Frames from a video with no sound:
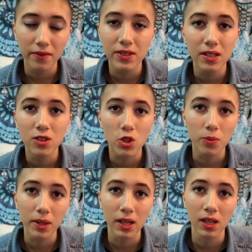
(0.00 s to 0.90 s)
seen so
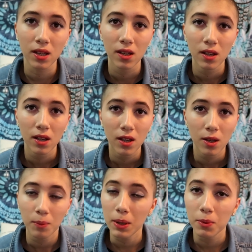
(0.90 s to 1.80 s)
many
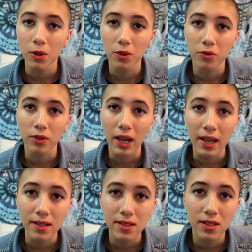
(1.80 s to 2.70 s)
people go through
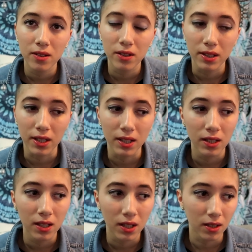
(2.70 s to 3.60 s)
cancer, and
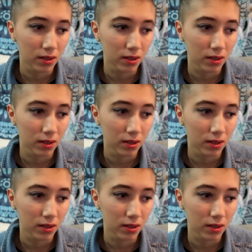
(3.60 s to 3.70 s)
like